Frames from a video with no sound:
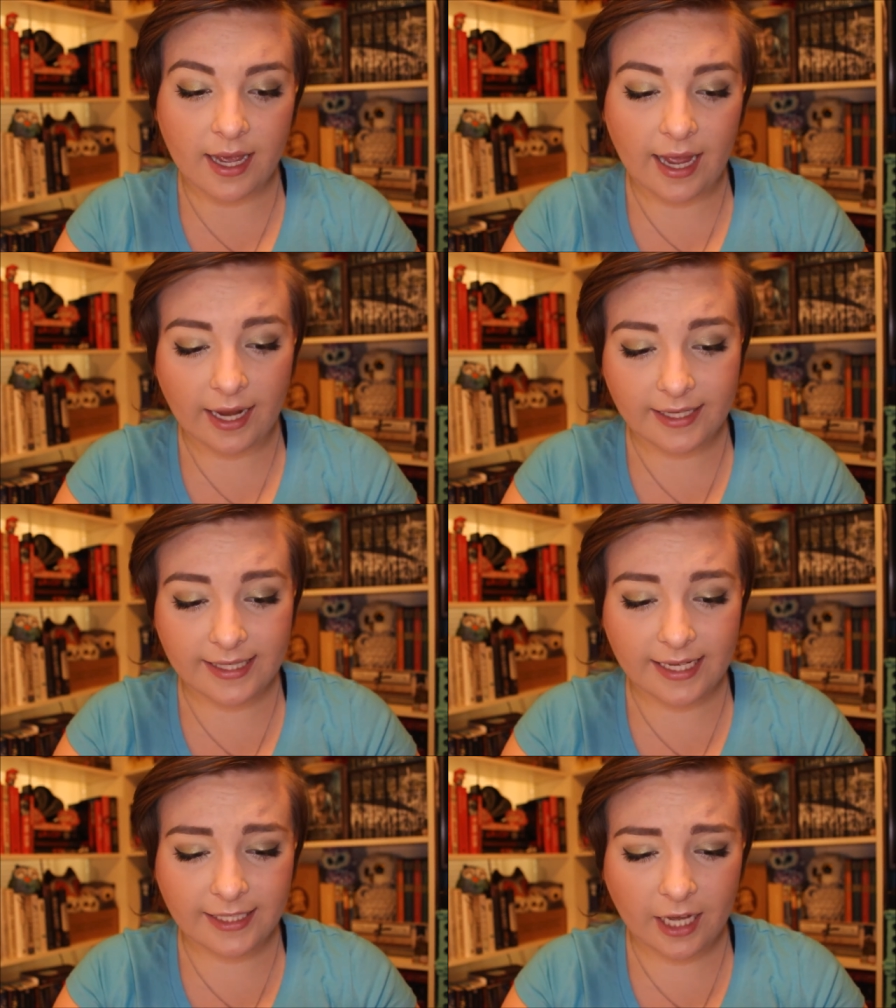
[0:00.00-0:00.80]
And it
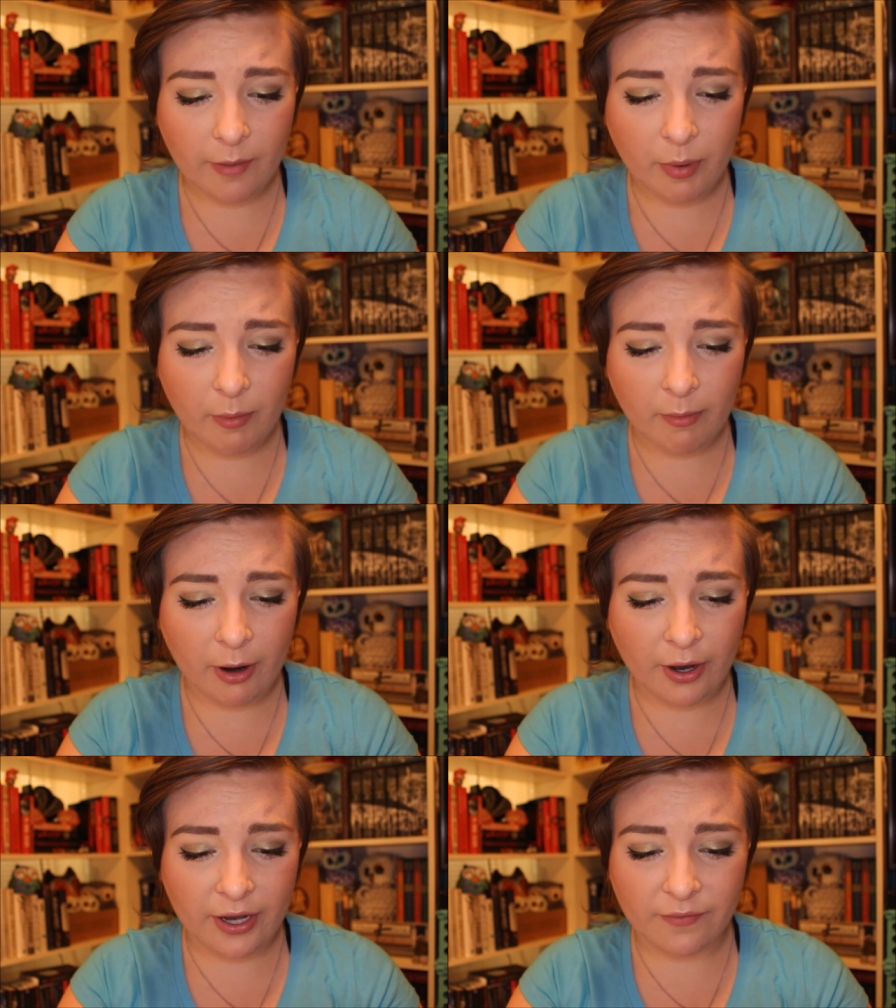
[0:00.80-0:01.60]
says, cut bubble
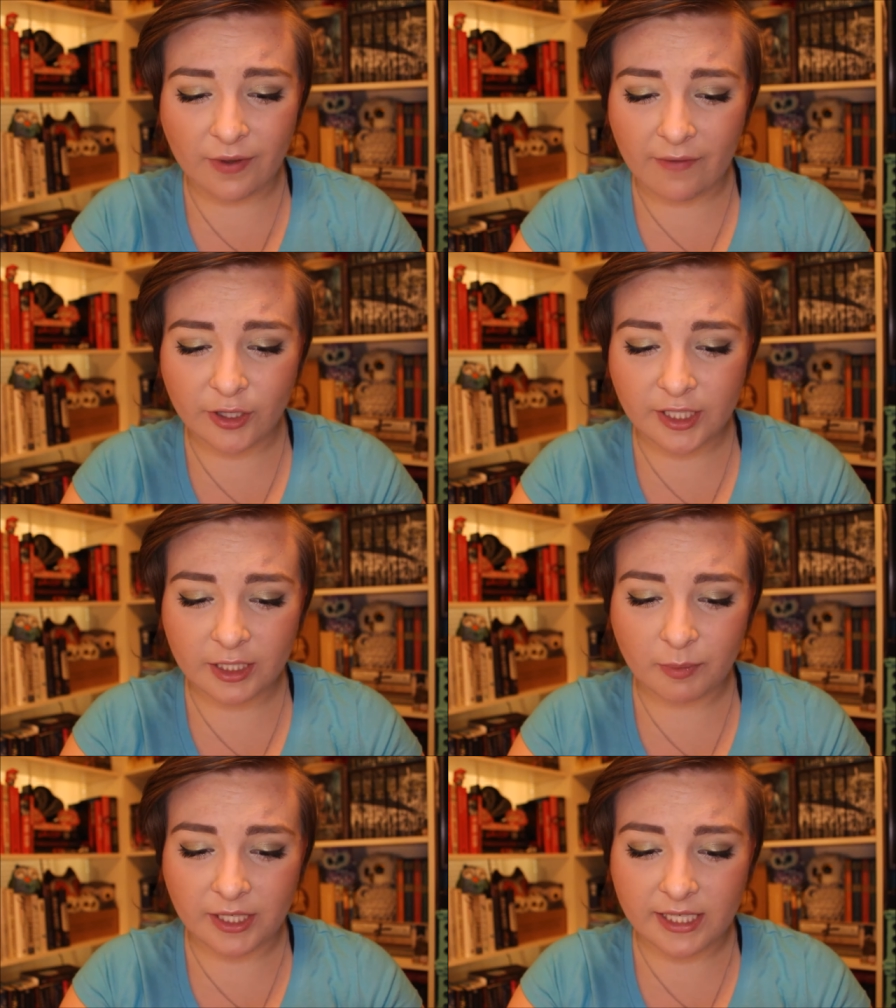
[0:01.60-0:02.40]
bar into five or
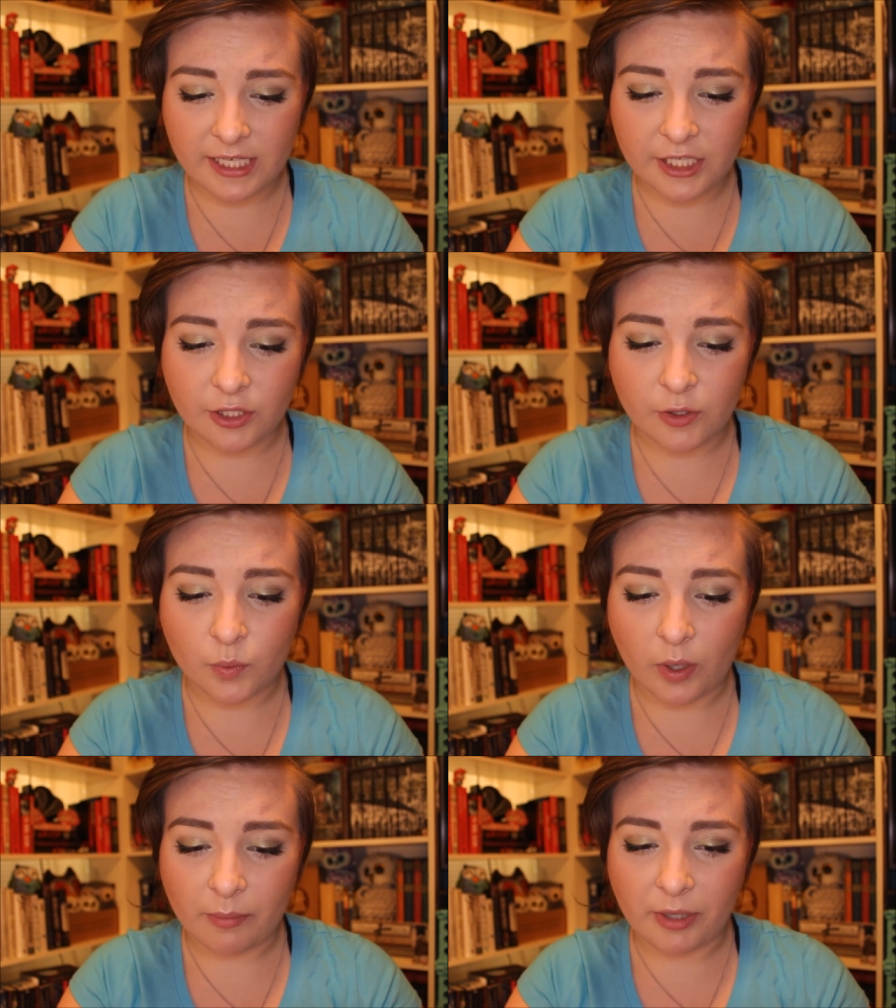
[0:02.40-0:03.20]
six pieces,
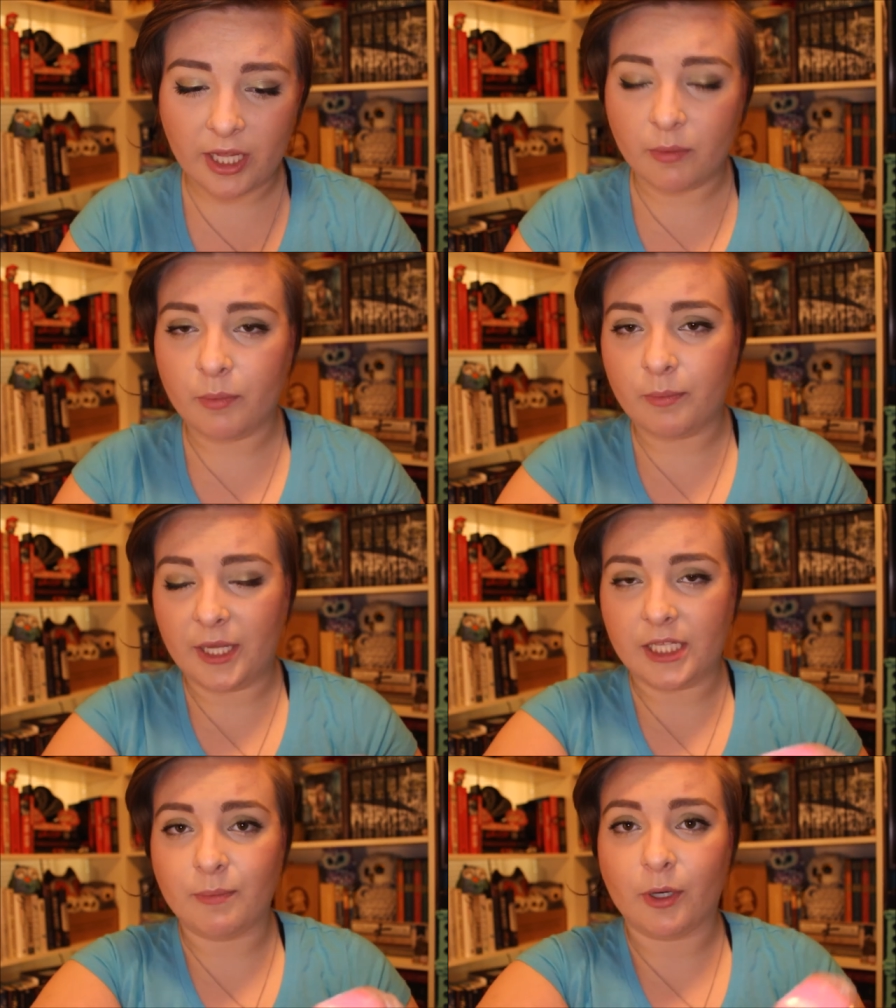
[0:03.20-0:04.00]
use one
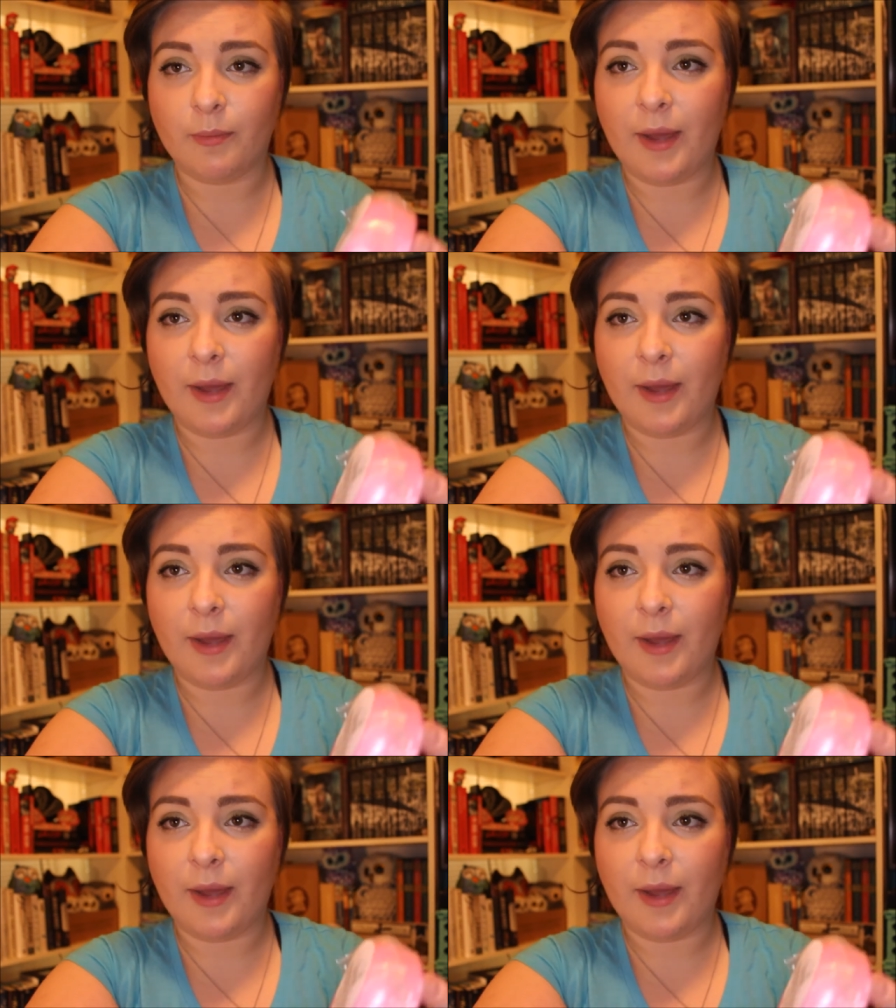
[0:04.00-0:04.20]
piece, per